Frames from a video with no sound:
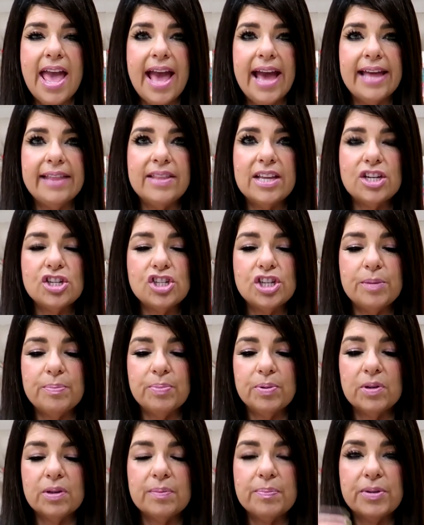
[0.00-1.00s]
and then she
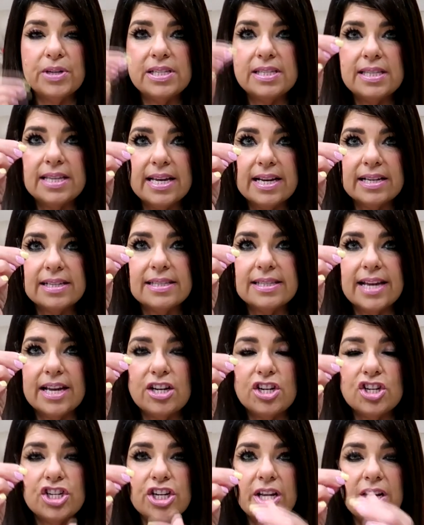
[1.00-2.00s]
puts the
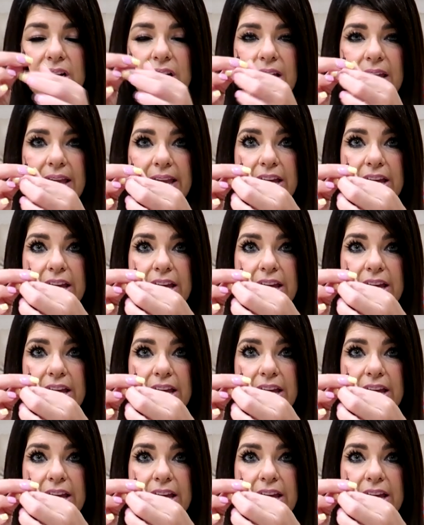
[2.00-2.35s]
extension